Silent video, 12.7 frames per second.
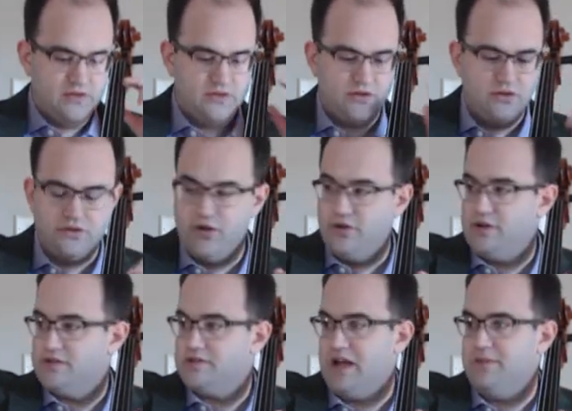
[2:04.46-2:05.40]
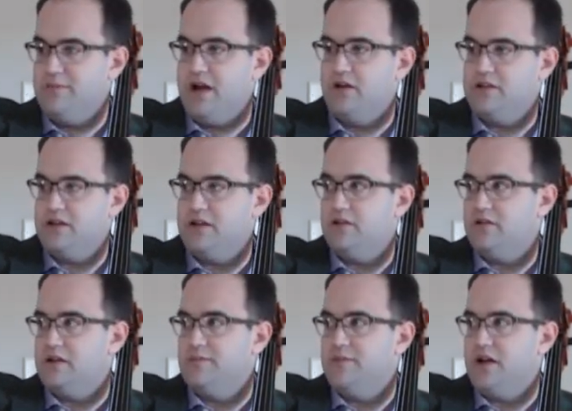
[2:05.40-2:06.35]
So you'll notice I'm out here
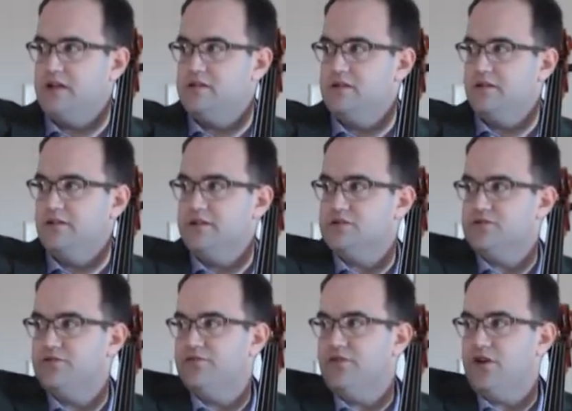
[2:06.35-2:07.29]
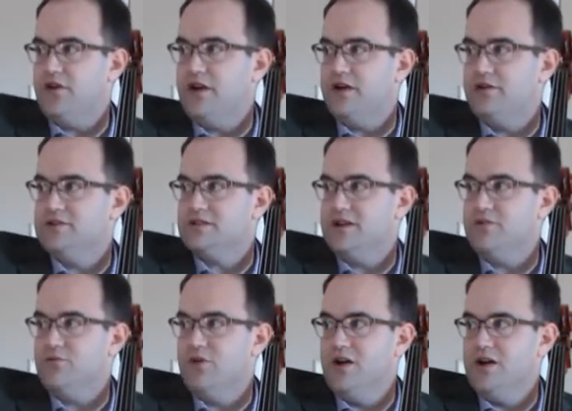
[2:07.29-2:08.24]
and I'm not nearly as far out as I
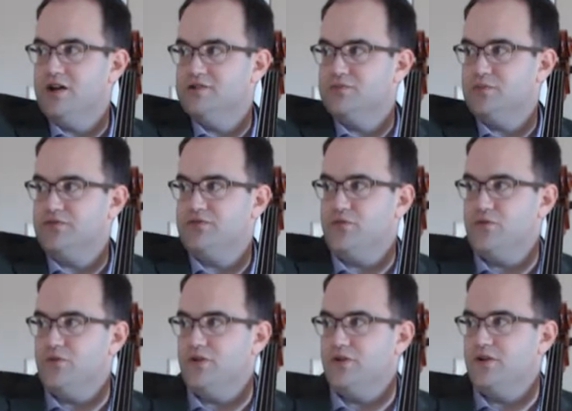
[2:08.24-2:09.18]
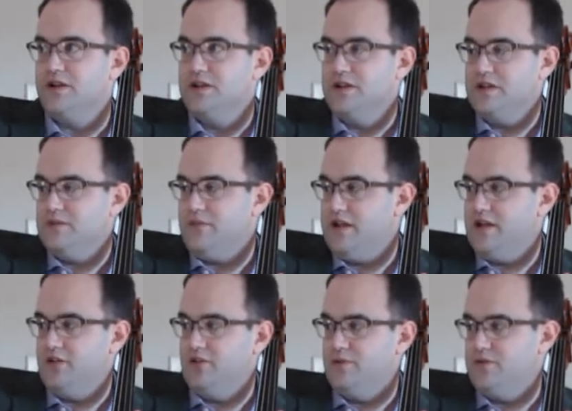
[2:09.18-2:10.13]
was before. My
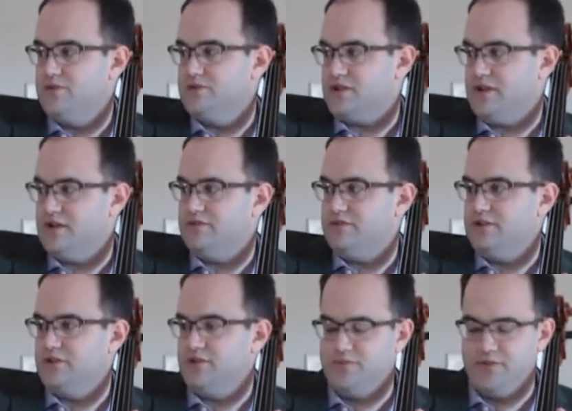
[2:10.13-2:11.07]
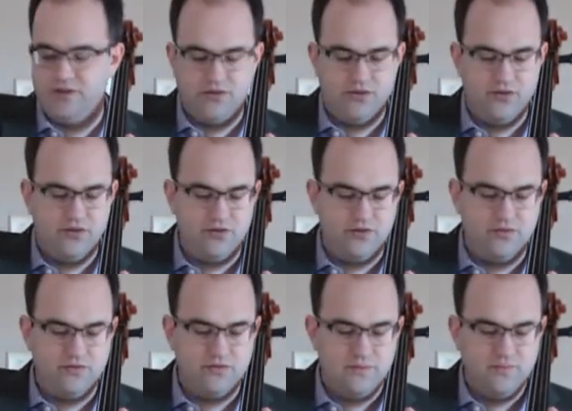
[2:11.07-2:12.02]
elbow is kind of a little bit
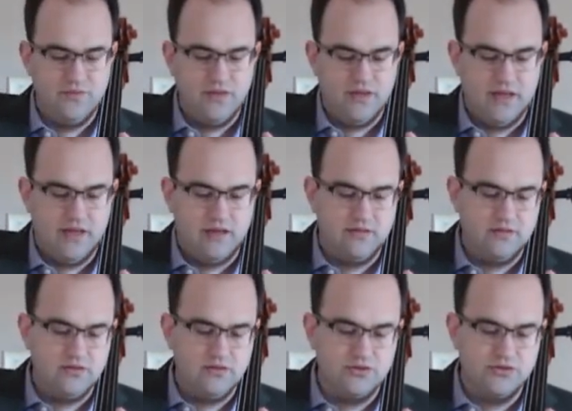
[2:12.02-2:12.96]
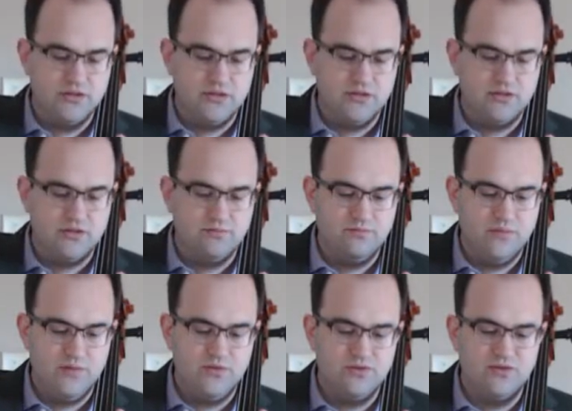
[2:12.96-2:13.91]
curved, and you'll see that
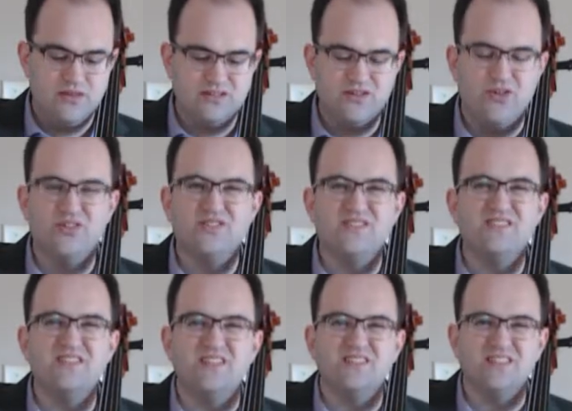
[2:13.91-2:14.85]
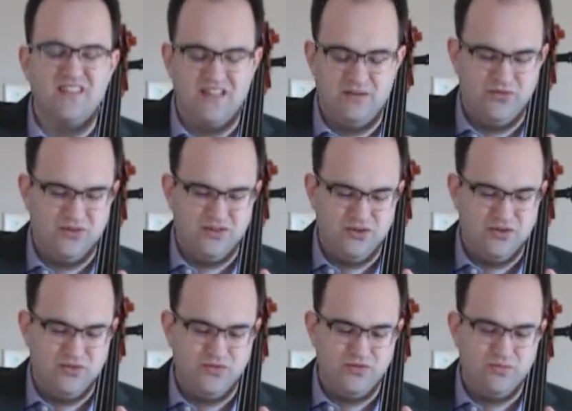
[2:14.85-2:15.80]
maybe it's hard to see on the camera. I
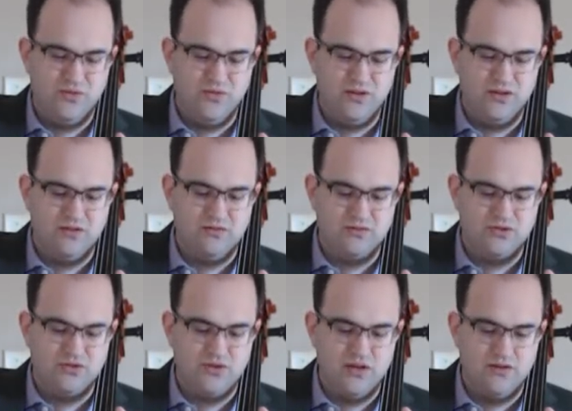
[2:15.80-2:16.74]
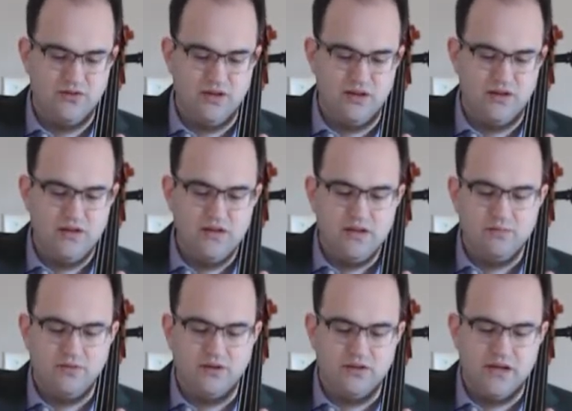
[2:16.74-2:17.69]
know if the bow angle is straight or not,
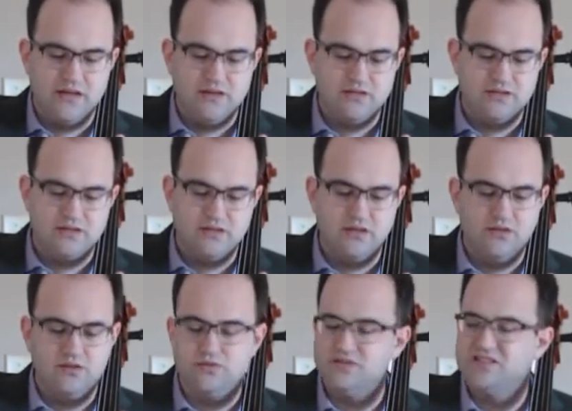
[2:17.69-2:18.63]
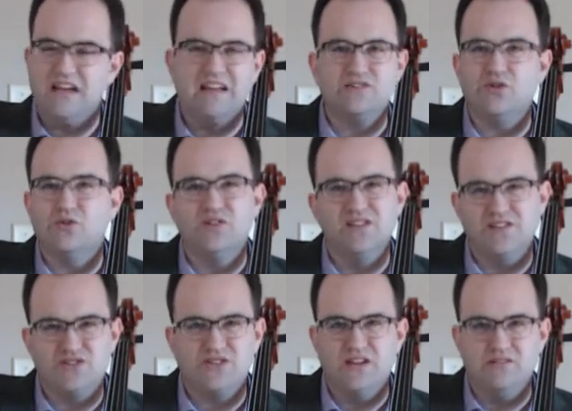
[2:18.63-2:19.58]
but I can just tell you it's not totally
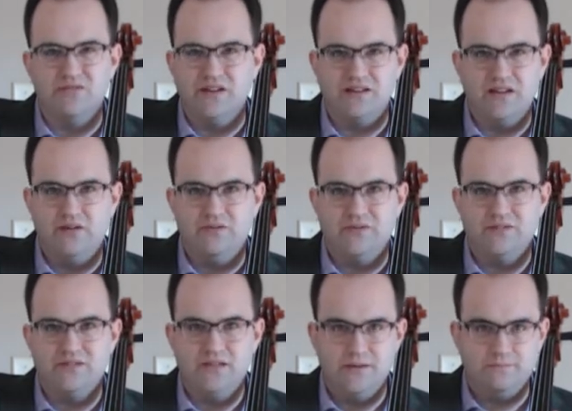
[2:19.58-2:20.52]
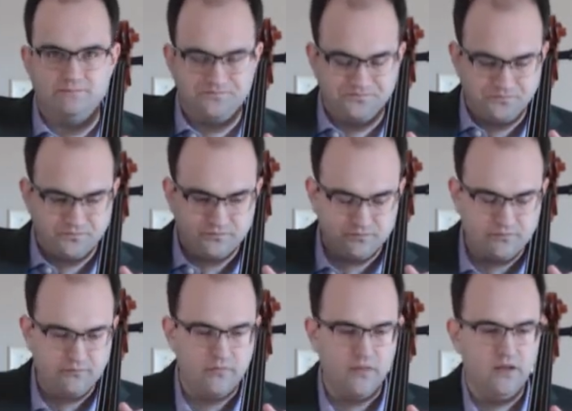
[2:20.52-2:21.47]
straight right now at the tip.
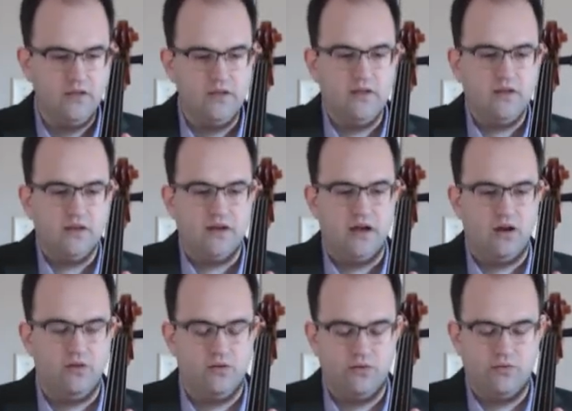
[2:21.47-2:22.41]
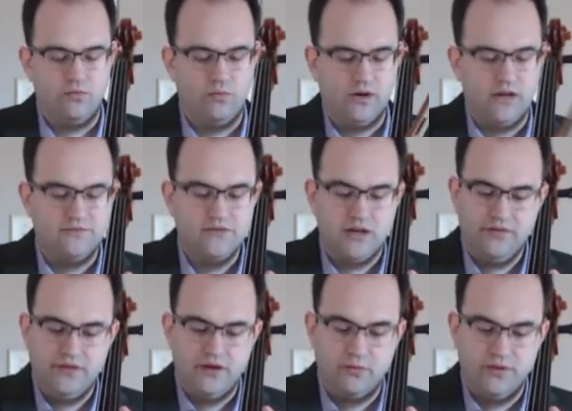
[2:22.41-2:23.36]
Now, what I've
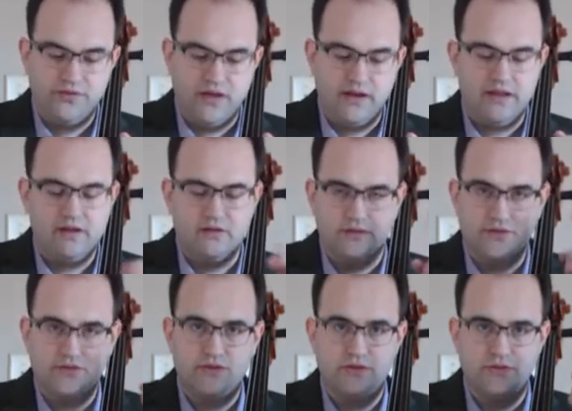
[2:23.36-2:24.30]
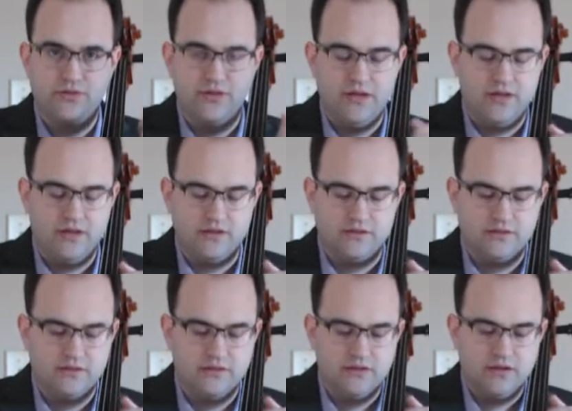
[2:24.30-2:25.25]
done there with that angle is two
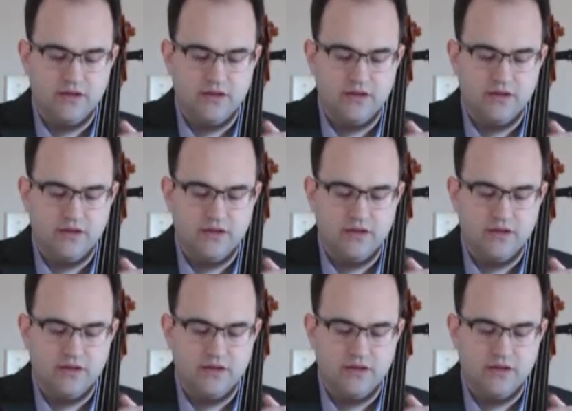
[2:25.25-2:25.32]
things.